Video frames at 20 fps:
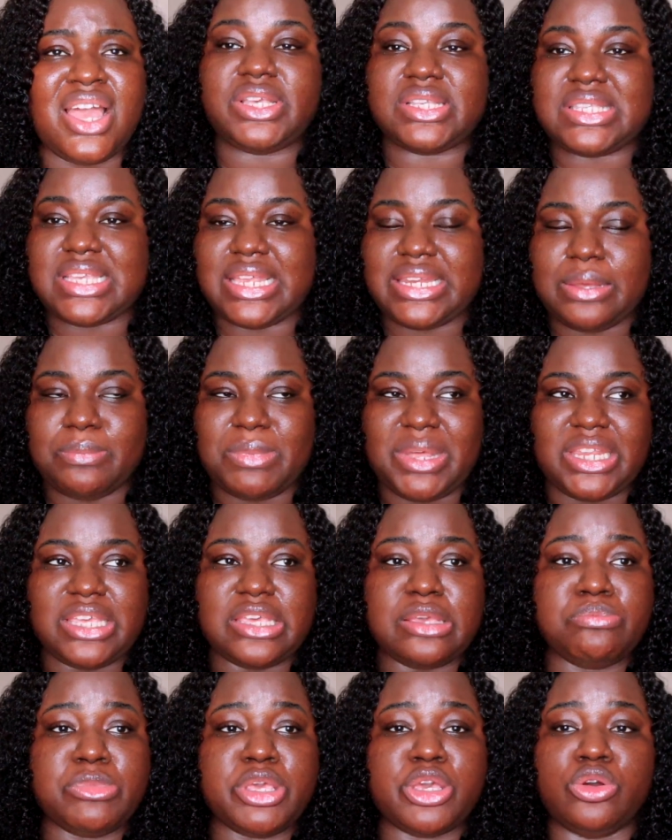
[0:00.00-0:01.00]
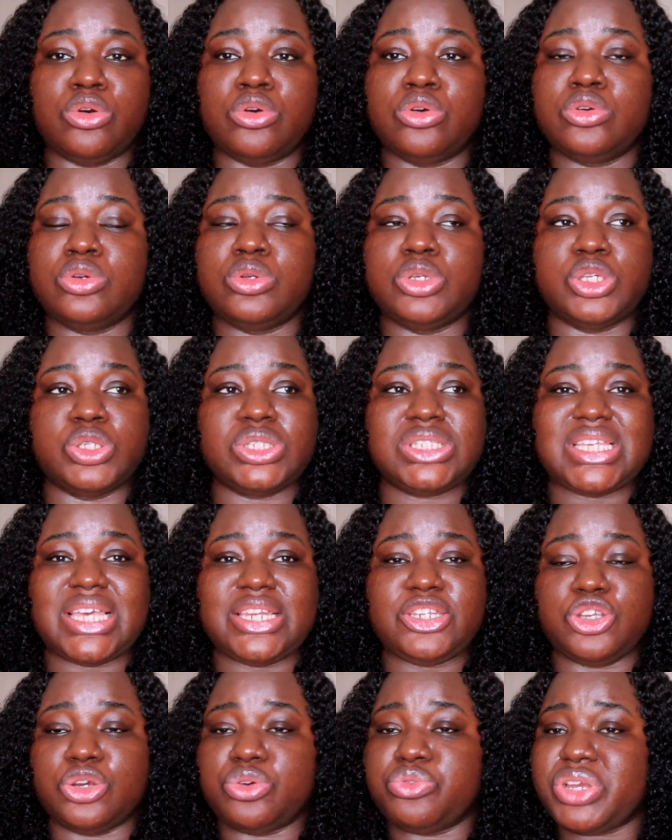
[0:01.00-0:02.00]
You send them an email, you
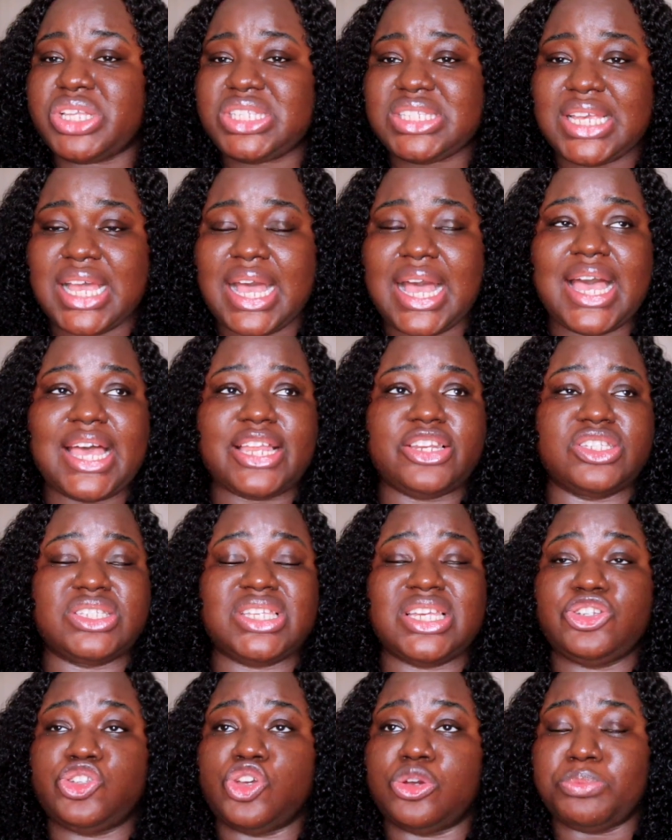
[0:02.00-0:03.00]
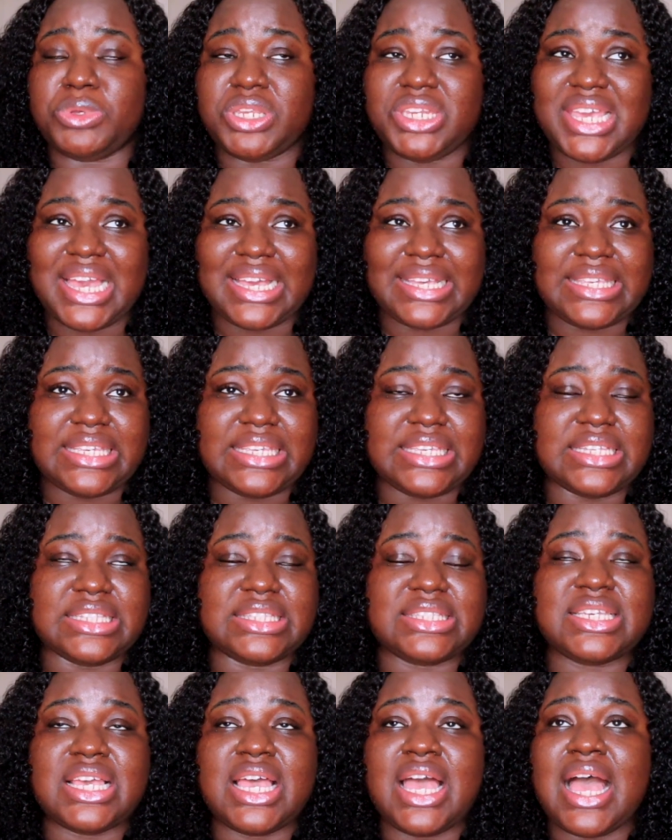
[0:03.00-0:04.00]
send your rate card, you send your media
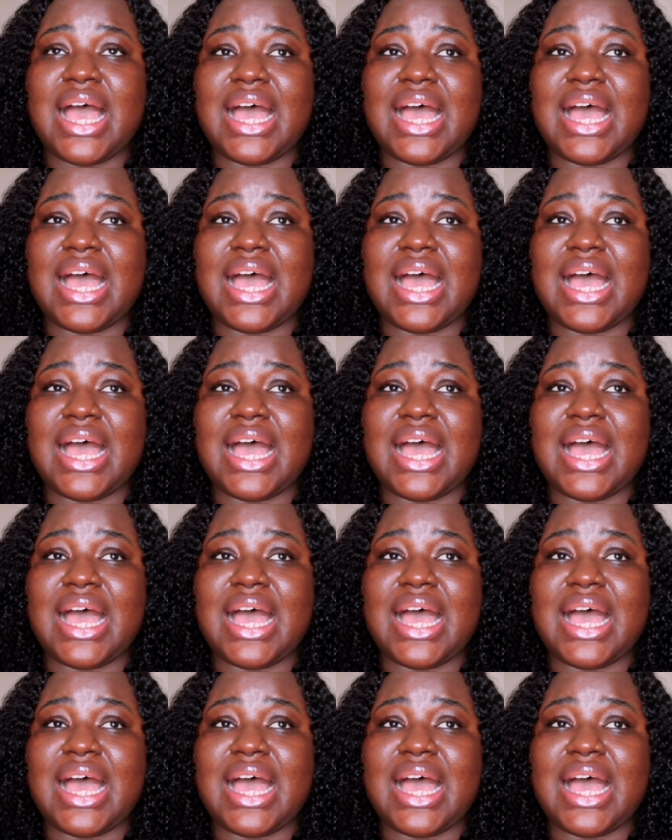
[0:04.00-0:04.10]
kit,